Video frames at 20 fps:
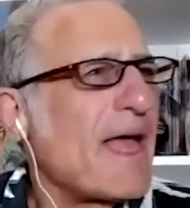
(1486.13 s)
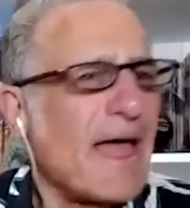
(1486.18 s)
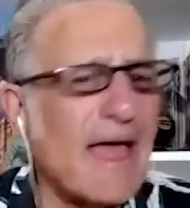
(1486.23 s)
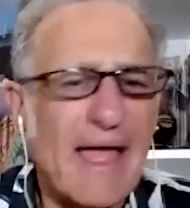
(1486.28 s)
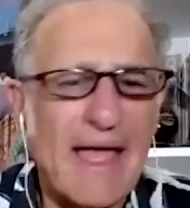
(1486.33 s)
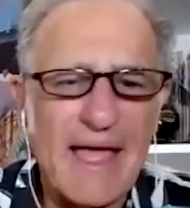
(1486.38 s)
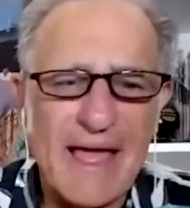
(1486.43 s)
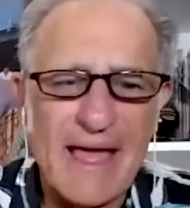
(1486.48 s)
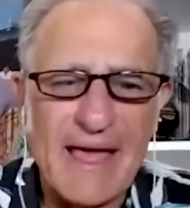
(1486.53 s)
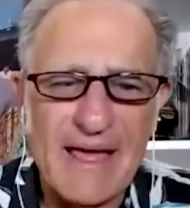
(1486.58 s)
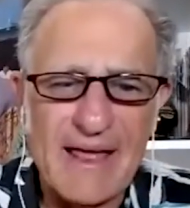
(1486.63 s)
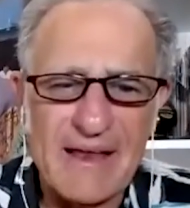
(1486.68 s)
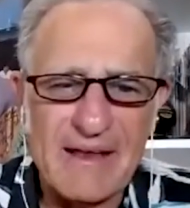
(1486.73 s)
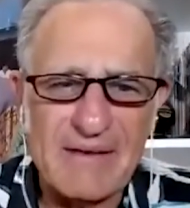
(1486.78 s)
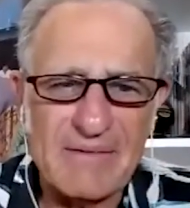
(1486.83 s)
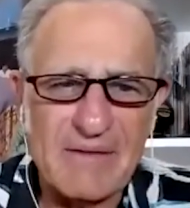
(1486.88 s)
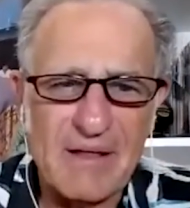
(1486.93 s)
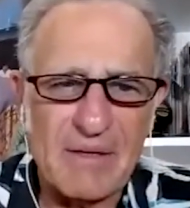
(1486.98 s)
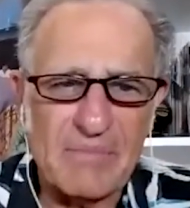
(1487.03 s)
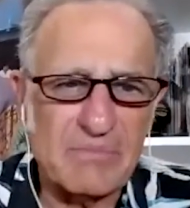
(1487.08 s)

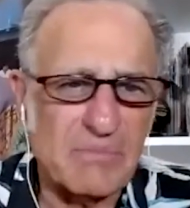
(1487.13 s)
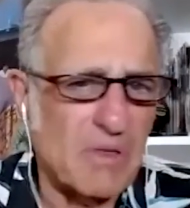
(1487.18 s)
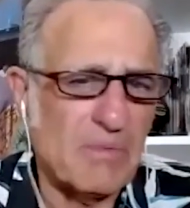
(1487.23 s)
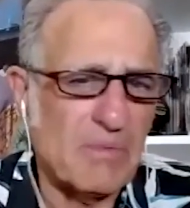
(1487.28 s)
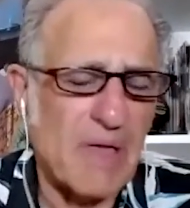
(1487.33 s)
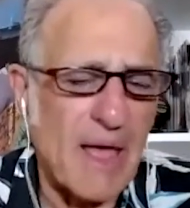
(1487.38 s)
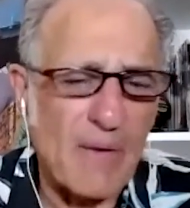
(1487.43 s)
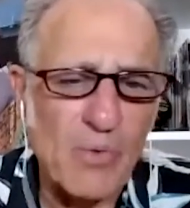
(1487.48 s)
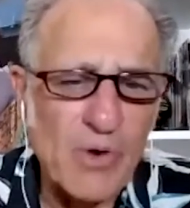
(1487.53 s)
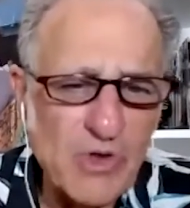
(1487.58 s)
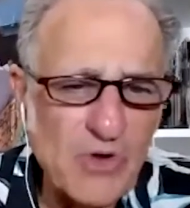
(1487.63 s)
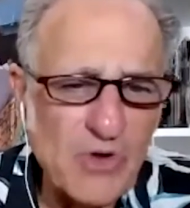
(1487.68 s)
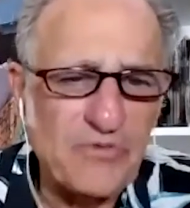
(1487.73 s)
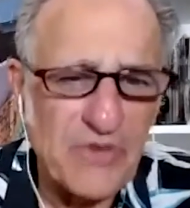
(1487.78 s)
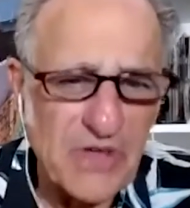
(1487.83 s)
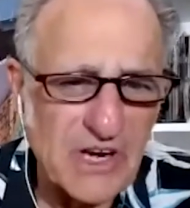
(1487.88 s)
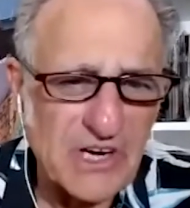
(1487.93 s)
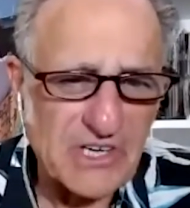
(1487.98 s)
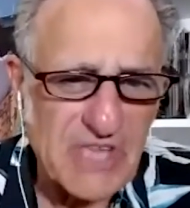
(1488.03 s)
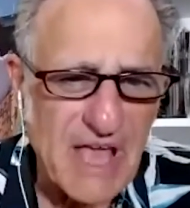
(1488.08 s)
And when you
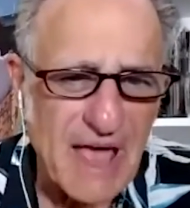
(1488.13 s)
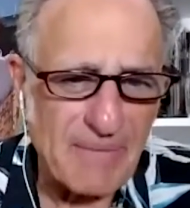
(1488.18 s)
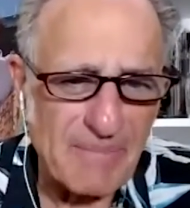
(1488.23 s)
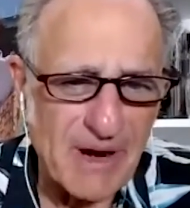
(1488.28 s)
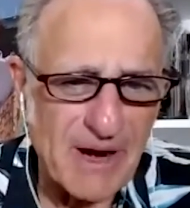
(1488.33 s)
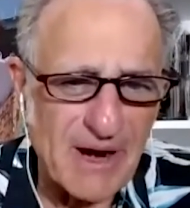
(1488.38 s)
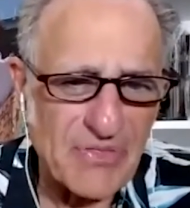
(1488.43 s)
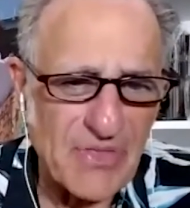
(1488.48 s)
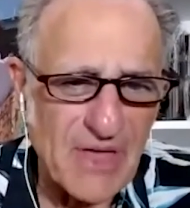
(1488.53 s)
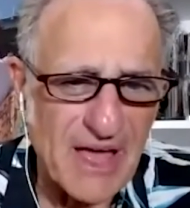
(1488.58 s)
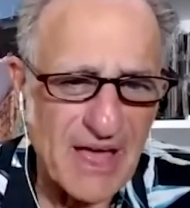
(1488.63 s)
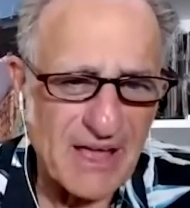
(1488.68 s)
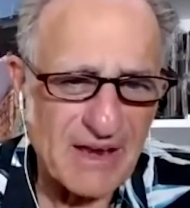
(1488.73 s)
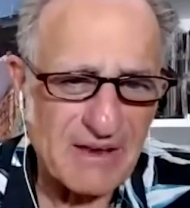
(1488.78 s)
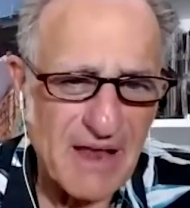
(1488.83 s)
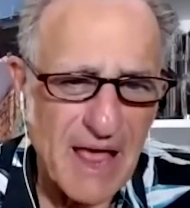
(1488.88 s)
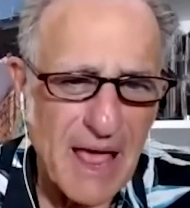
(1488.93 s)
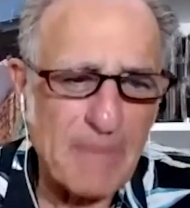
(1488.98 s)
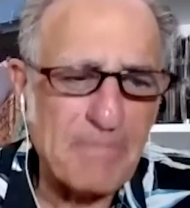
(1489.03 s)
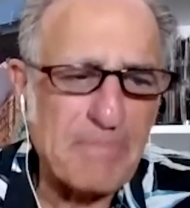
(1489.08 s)
finished that marathon,
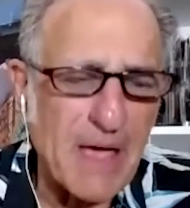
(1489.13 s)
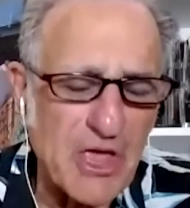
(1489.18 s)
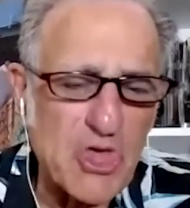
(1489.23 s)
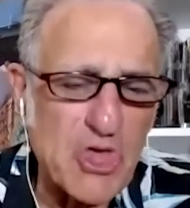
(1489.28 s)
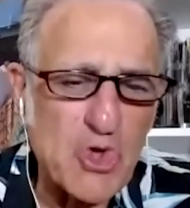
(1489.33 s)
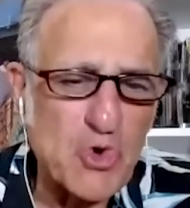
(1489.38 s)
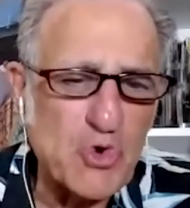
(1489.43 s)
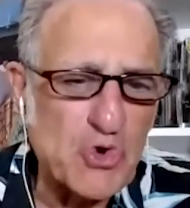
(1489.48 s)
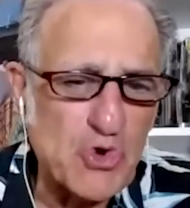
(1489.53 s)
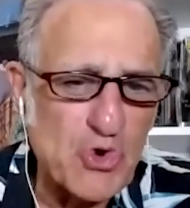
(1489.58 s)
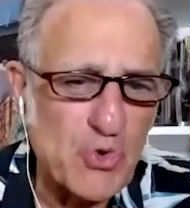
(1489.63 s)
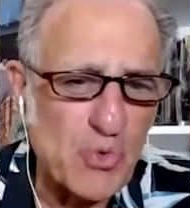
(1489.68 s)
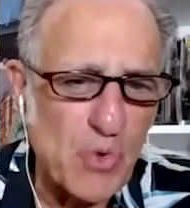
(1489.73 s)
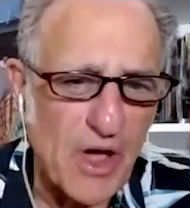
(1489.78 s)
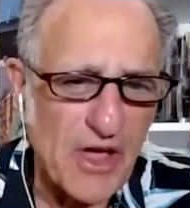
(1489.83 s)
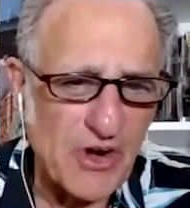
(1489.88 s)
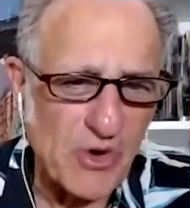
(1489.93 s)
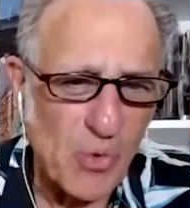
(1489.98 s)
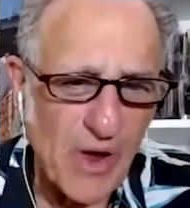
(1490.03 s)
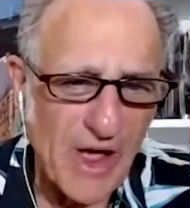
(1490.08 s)
I bet you knew
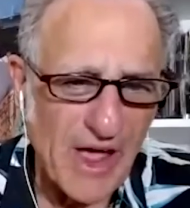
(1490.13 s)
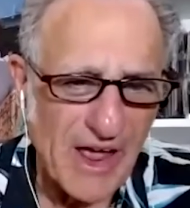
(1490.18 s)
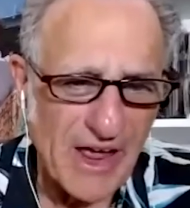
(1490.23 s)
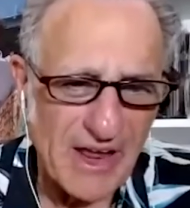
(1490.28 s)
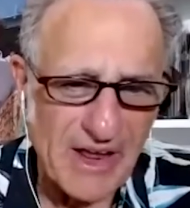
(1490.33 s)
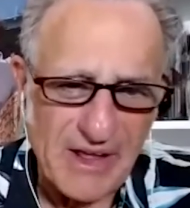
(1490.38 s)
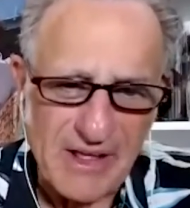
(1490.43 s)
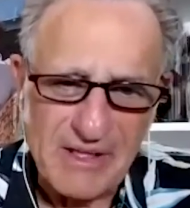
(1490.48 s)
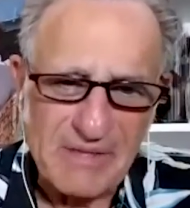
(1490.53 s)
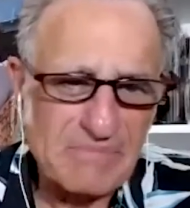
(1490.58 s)
right away,